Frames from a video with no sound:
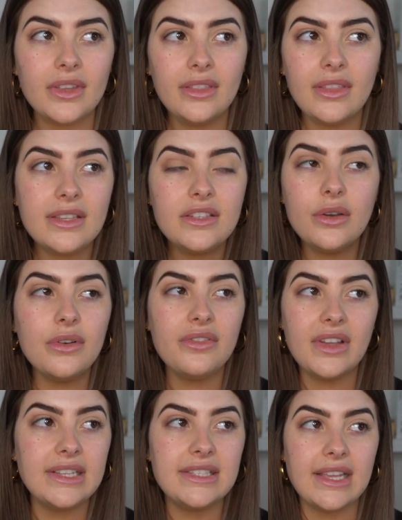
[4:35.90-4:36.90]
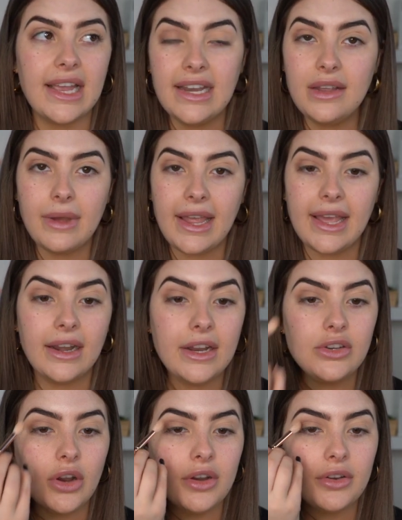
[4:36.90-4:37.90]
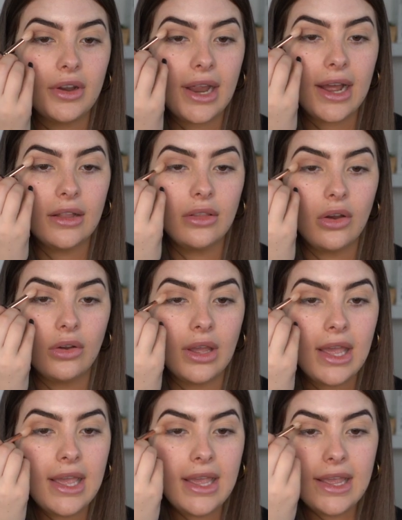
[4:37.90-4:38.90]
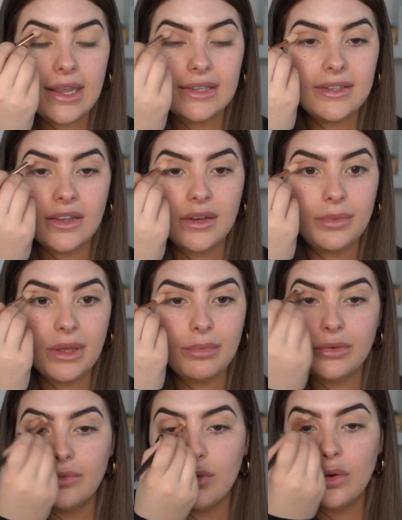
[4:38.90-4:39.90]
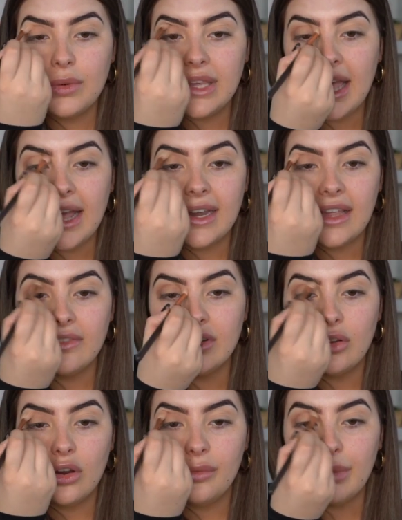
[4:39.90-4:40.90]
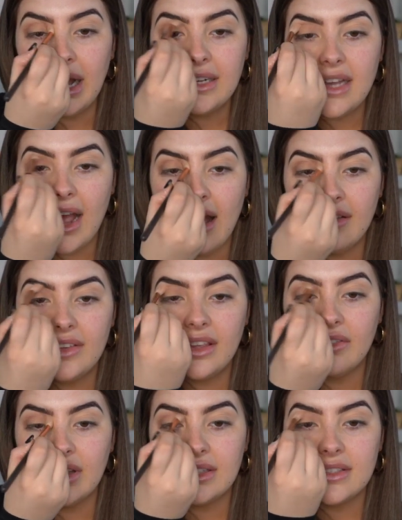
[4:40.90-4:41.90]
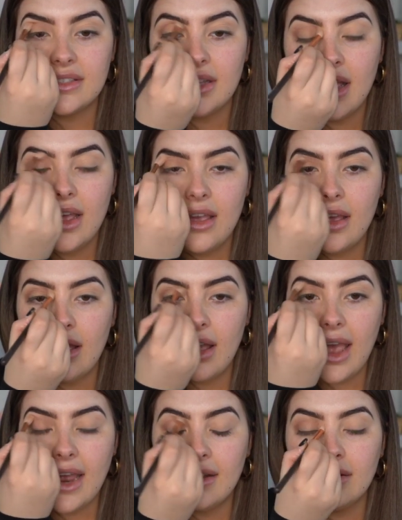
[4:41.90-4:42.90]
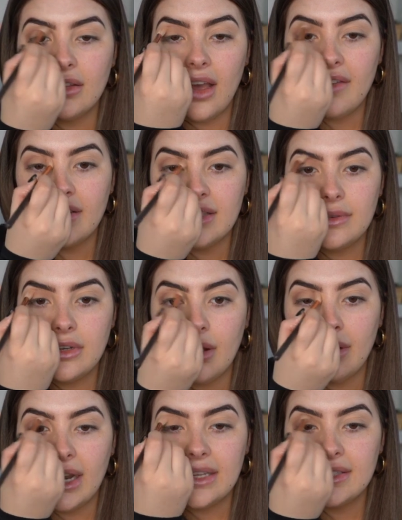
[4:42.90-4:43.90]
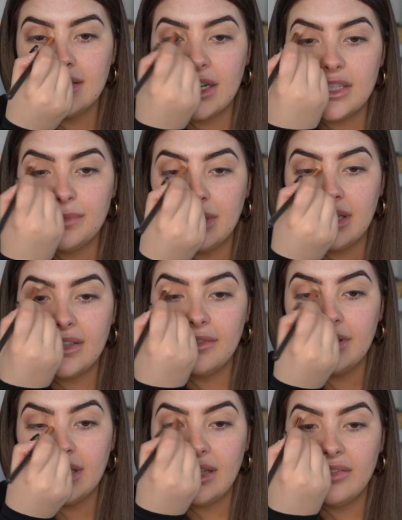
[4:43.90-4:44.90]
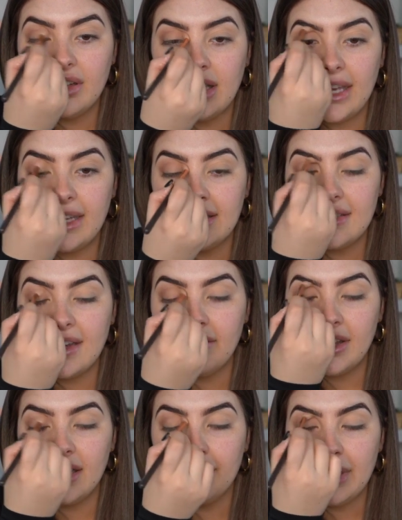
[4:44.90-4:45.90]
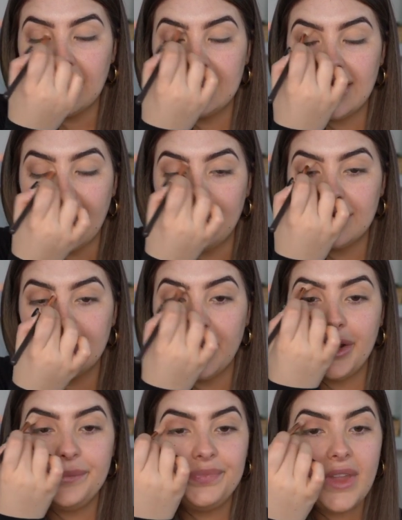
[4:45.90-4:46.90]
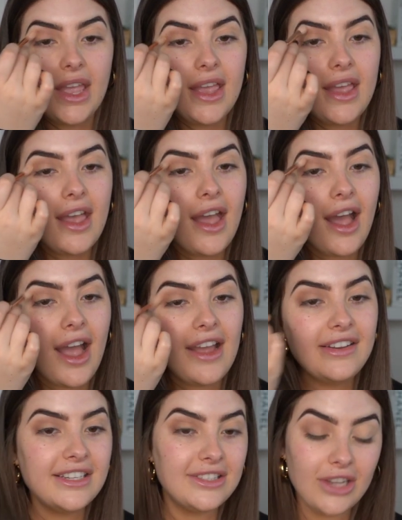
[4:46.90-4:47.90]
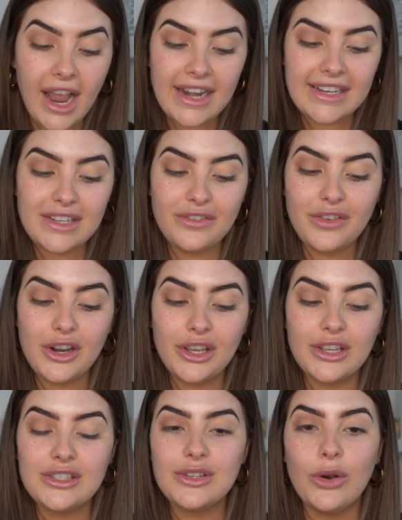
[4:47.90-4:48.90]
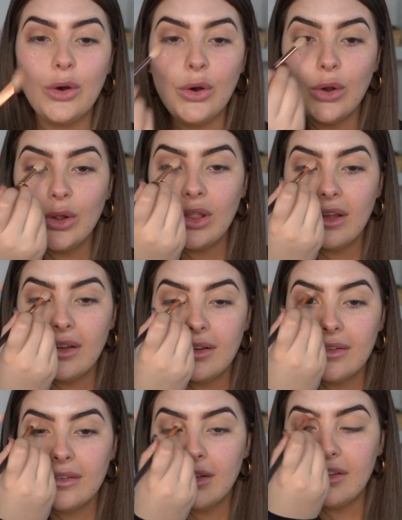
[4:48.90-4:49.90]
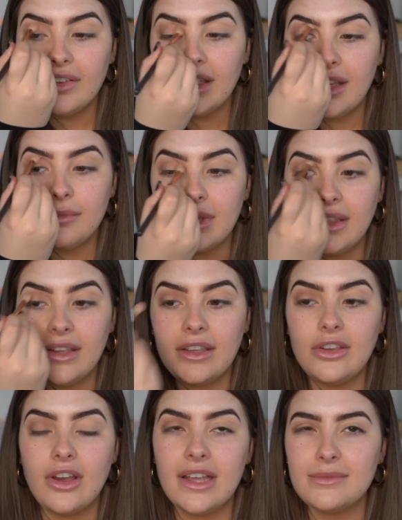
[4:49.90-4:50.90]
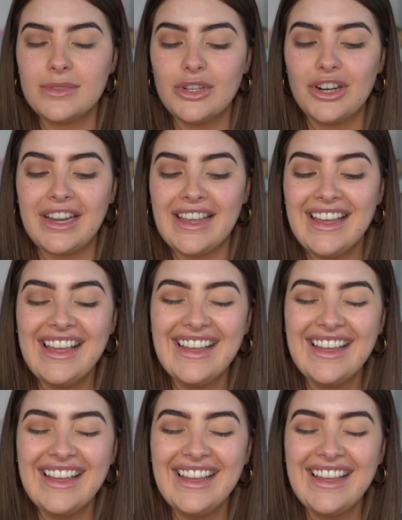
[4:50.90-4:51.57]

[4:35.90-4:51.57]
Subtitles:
there's no events anyway, and I don't know how long it's going to be before we can even go back to having events and life as we know it as such, because I really feel like it's never going to be the same. So I decided to focus all I feel like I'm yelling at you guys, I'm sorry.